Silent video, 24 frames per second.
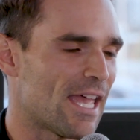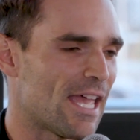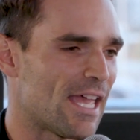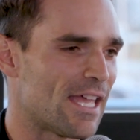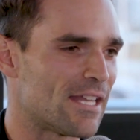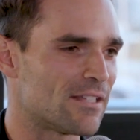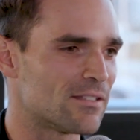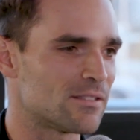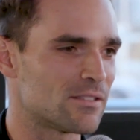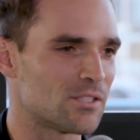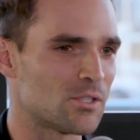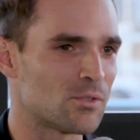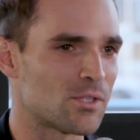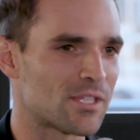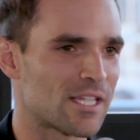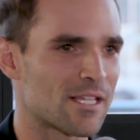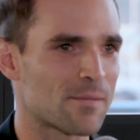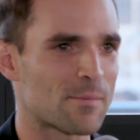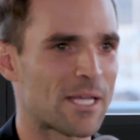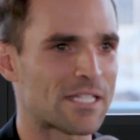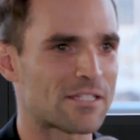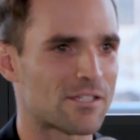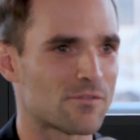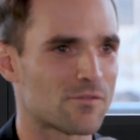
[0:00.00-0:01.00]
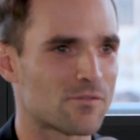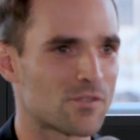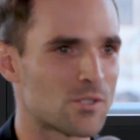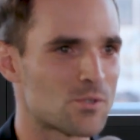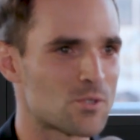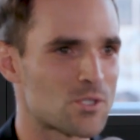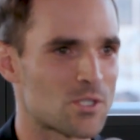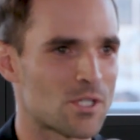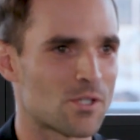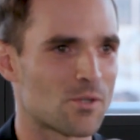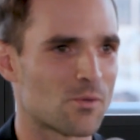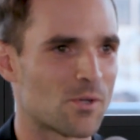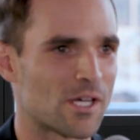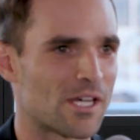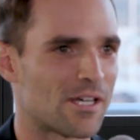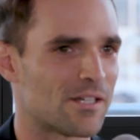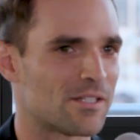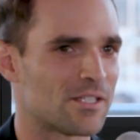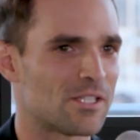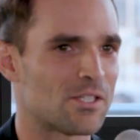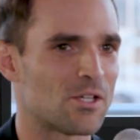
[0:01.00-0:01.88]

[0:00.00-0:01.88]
And you think about the future where,